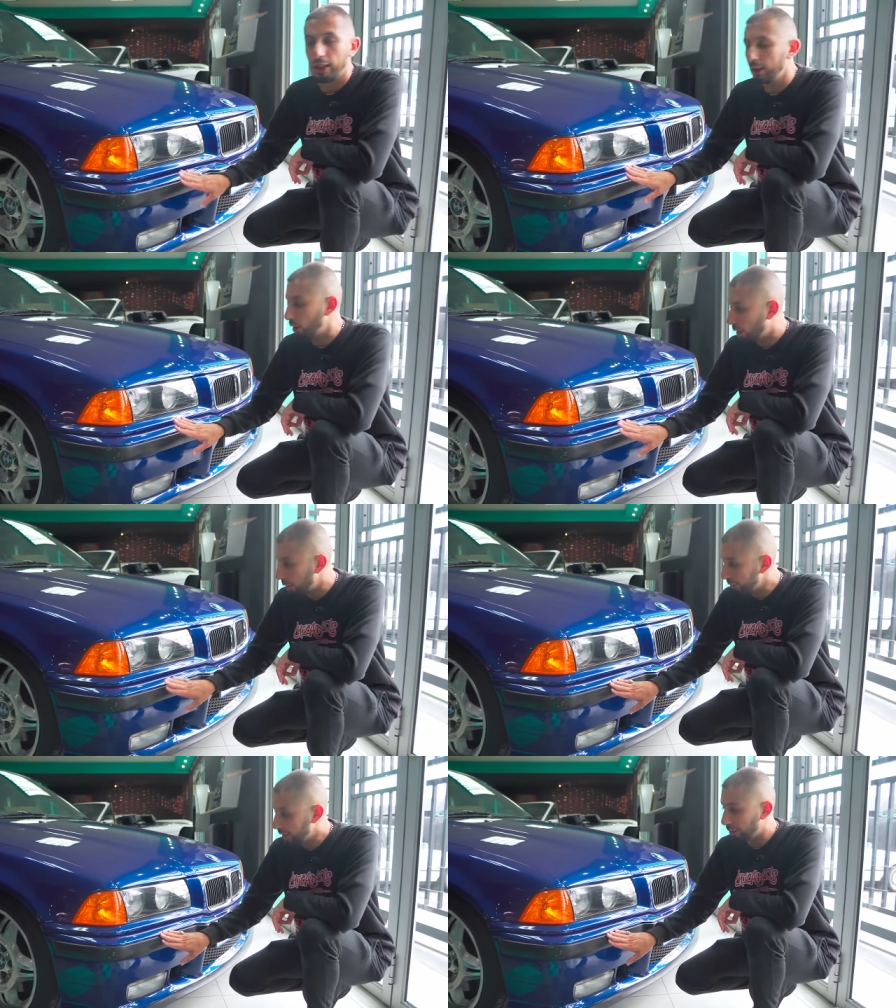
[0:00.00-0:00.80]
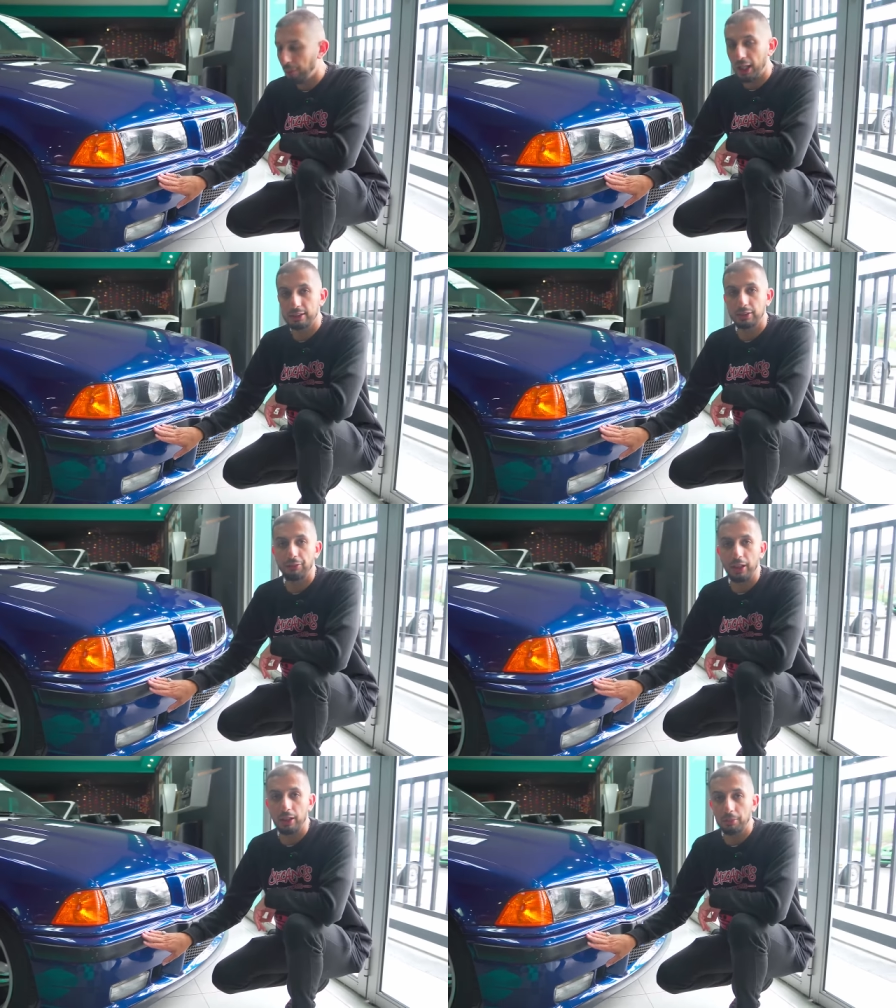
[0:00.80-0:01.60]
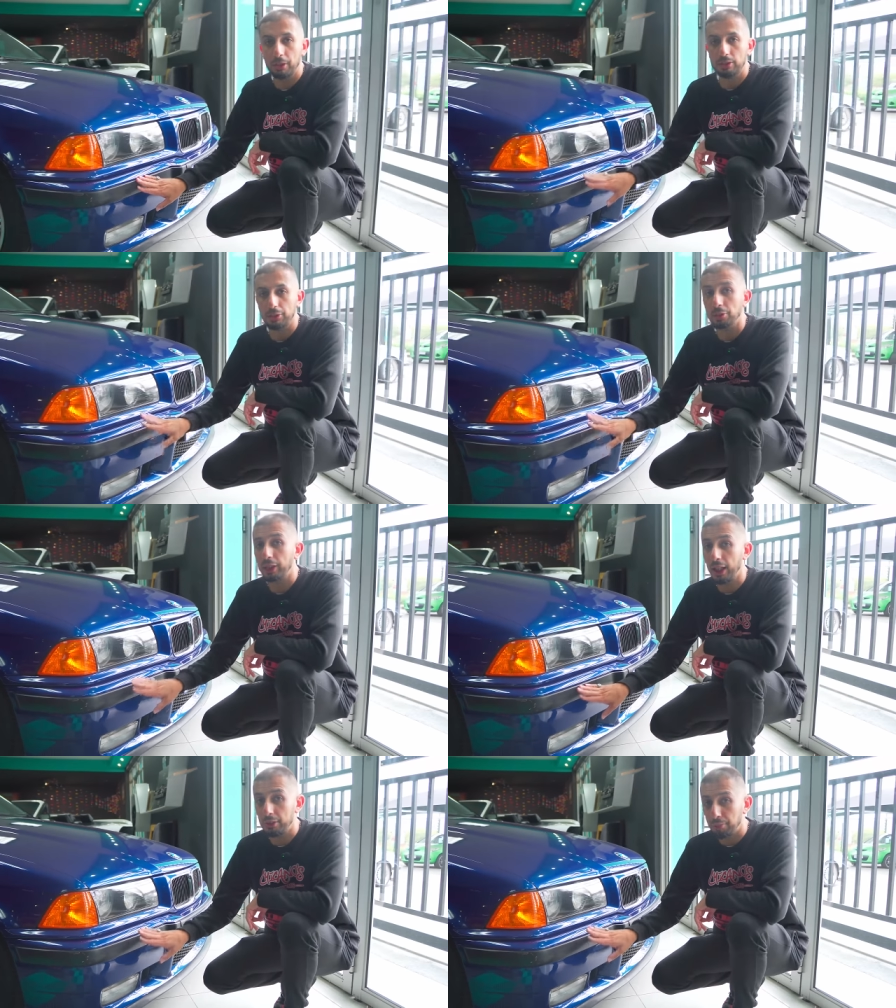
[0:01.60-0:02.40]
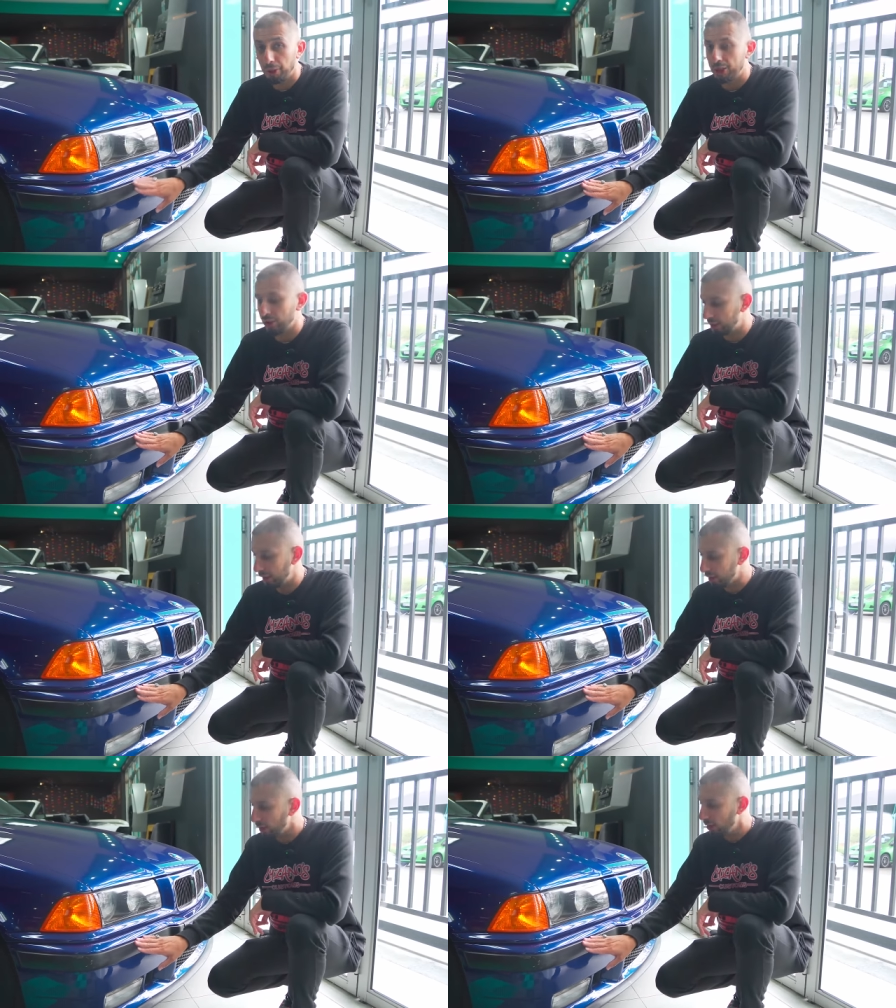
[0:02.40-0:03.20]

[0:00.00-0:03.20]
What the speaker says: a lot of these parts available, so you can purchase it.